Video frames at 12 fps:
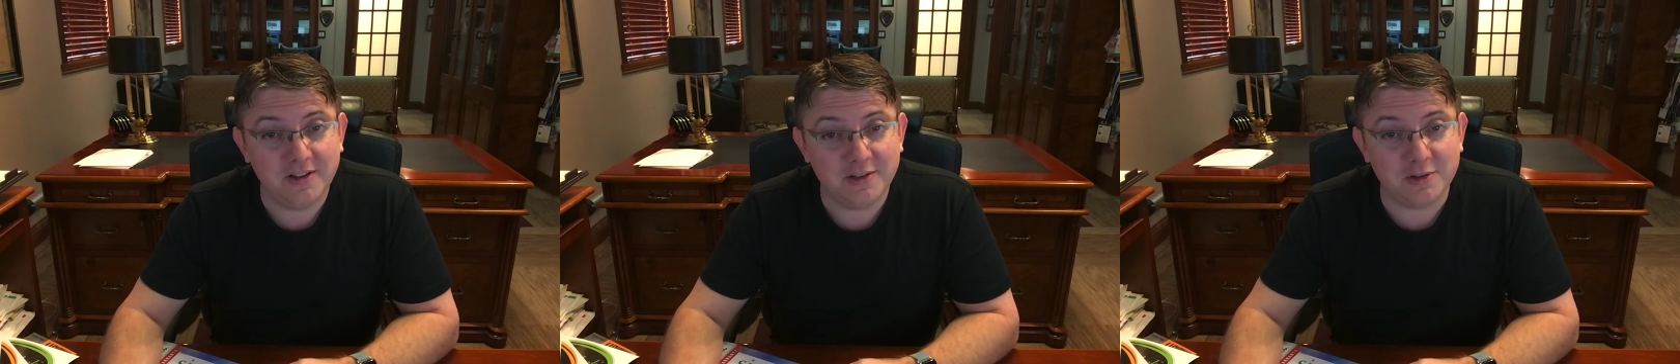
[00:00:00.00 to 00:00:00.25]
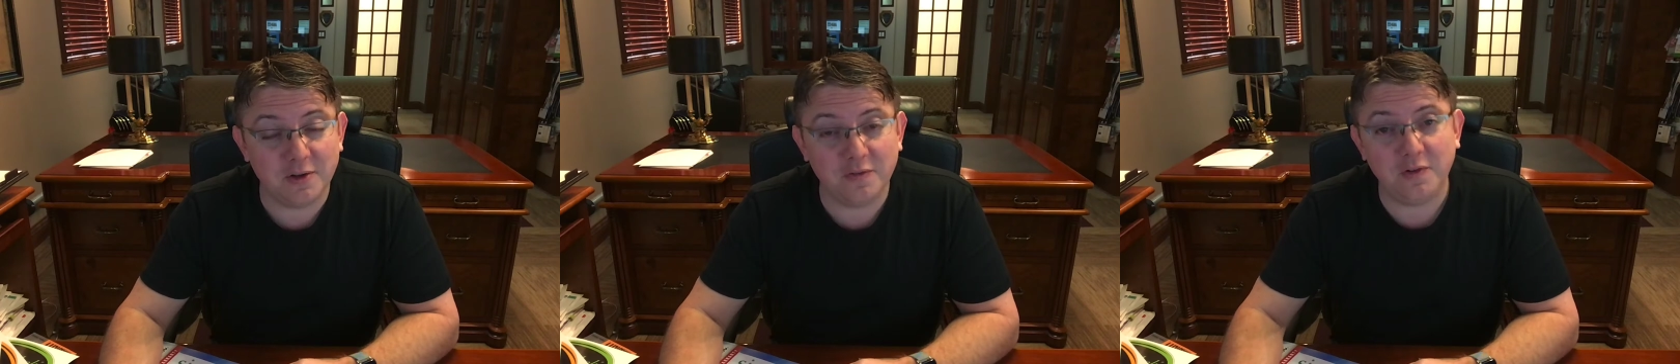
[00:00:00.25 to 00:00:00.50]

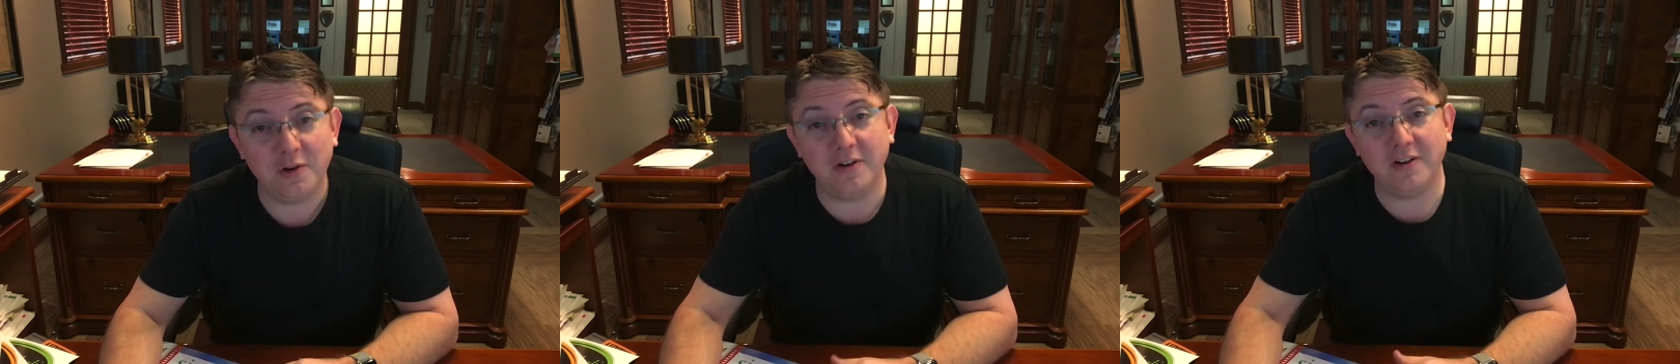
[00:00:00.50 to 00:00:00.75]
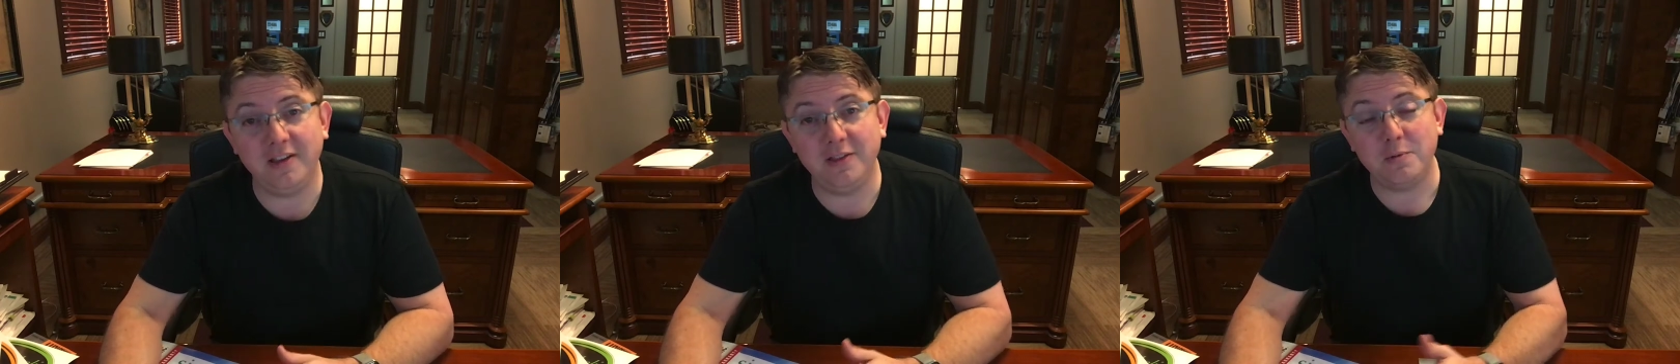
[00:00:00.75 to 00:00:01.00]
So if
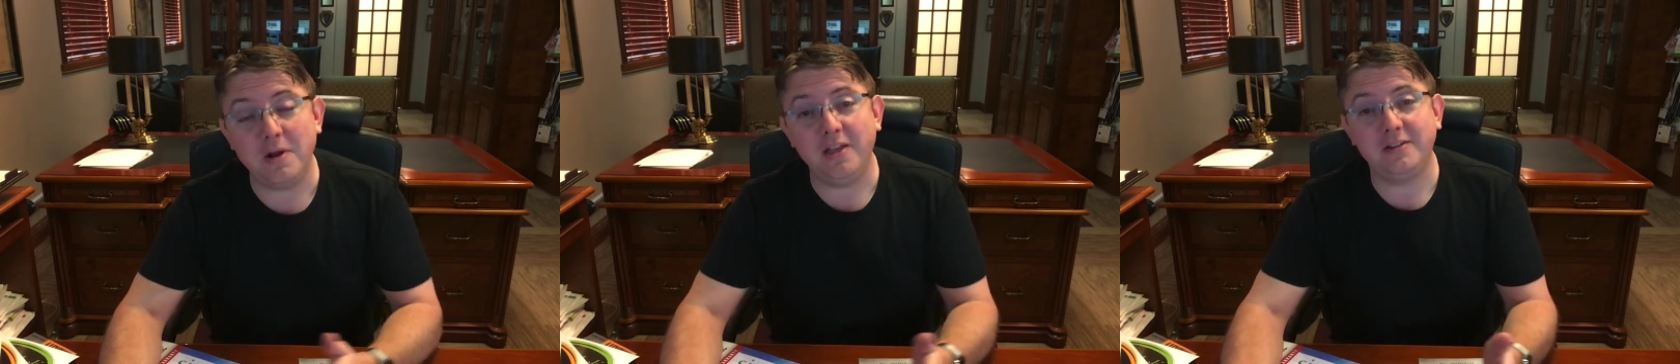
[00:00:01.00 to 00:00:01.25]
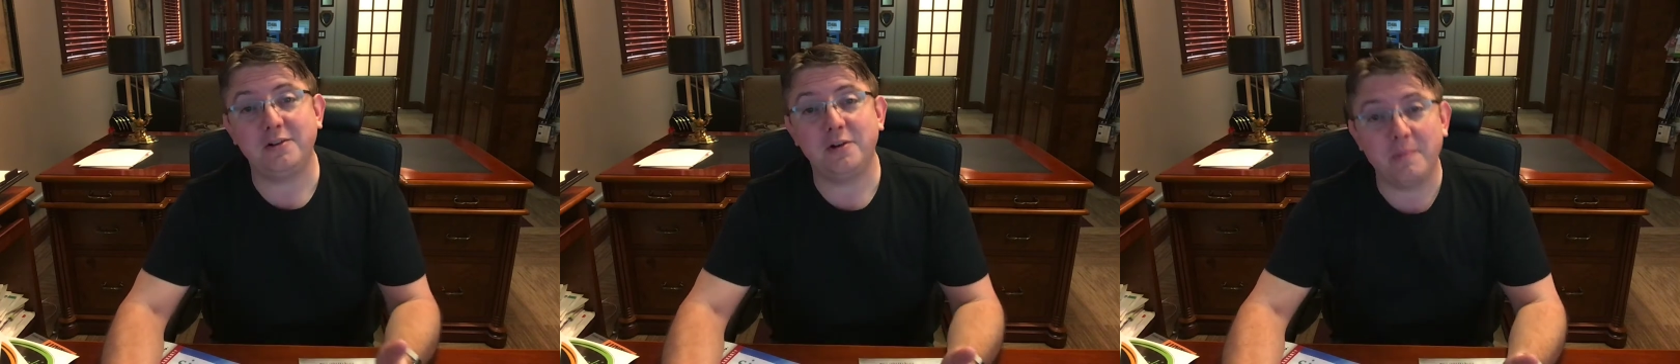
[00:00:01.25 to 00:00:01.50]
you're in the
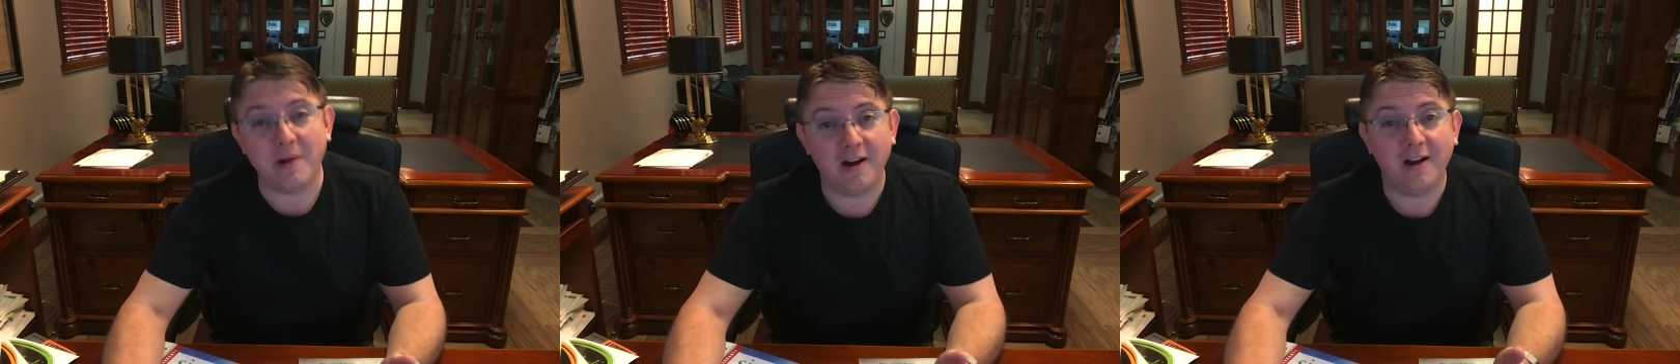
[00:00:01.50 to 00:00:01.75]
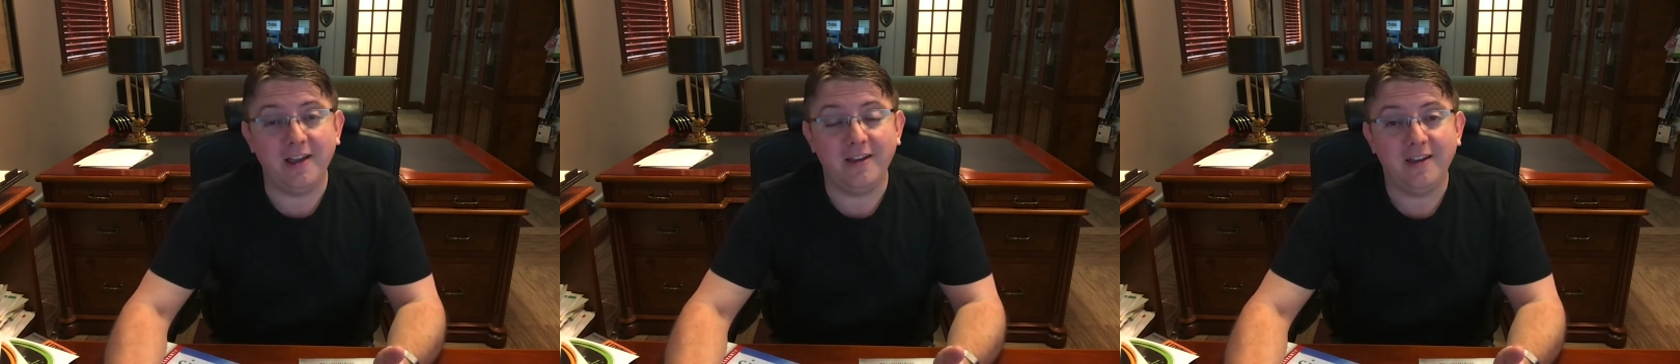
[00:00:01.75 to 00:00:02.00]
Raleigh-Durham
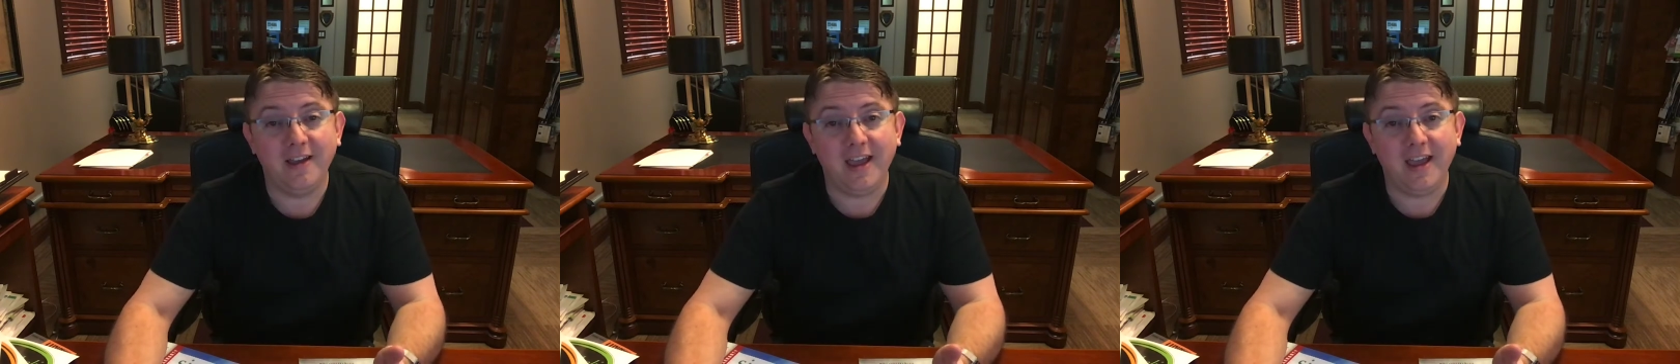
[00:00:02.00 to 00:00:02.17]
area